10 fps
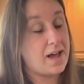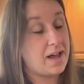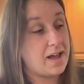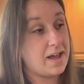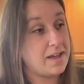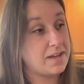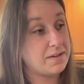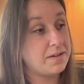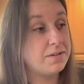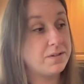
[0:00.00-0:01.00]

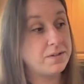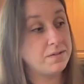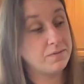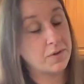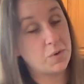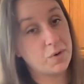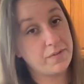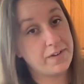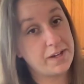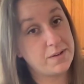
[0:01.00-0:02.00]
I
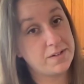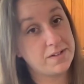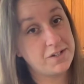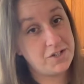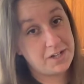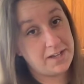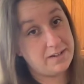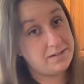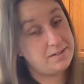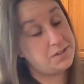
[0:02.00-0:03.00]
record videos on this
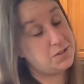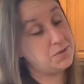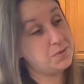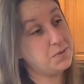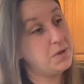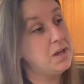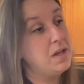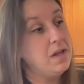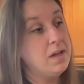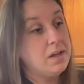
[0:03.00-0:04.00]
channel to
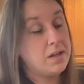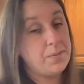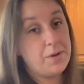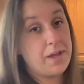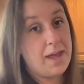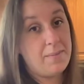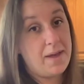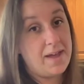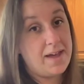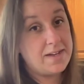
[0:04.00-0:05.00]
communicate
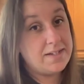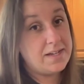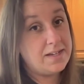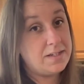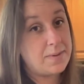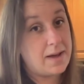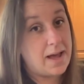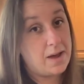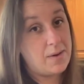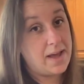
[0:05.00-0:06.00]
my ideas about
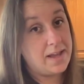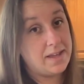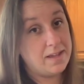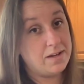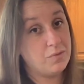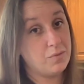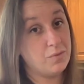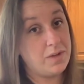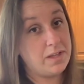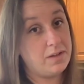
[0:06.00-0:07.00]
how I can
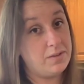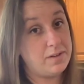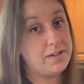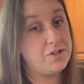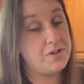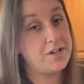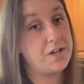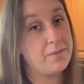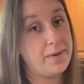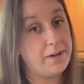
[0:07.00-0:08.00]
really, really stretch
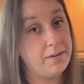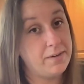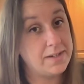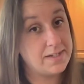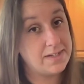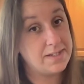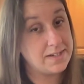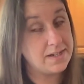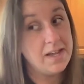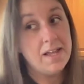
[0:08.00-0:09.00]
out my growing
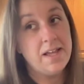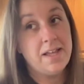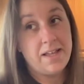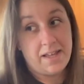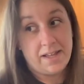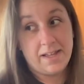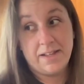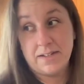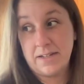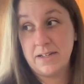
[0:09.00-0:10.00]
season.
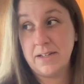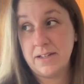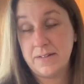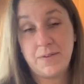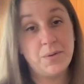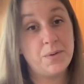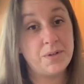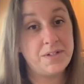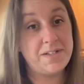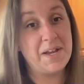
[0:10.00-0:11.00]
And if you
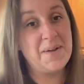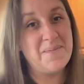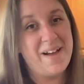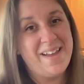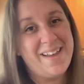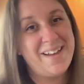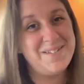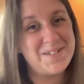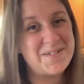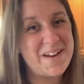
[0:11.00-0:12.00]
could see my
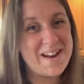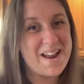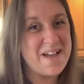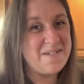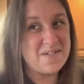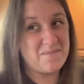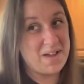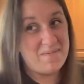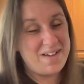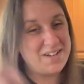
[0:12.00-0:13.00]
house right now in
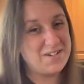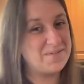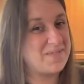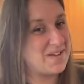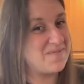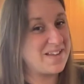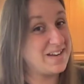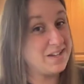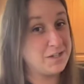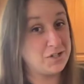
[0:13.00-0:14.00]
my bedroom, I
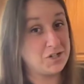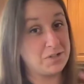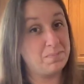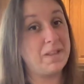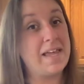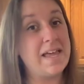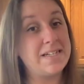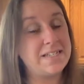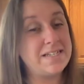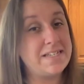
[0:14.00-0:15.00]
mean, it is just
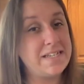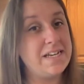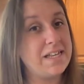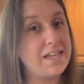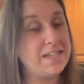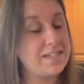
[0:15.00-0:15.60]
plants and seedling